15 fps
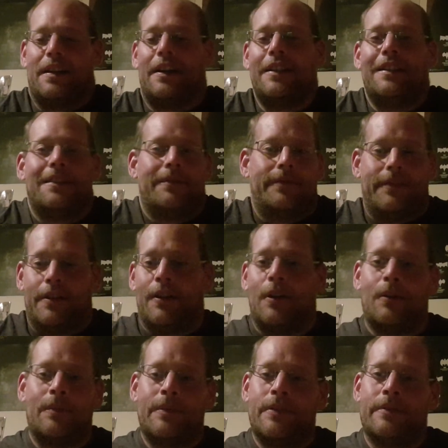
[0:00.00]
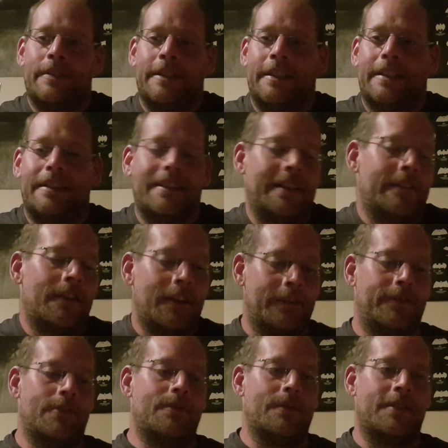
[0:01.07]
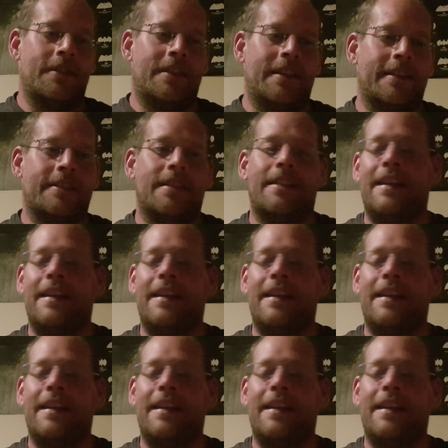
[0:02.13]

I love the whole movie. There are faults in this.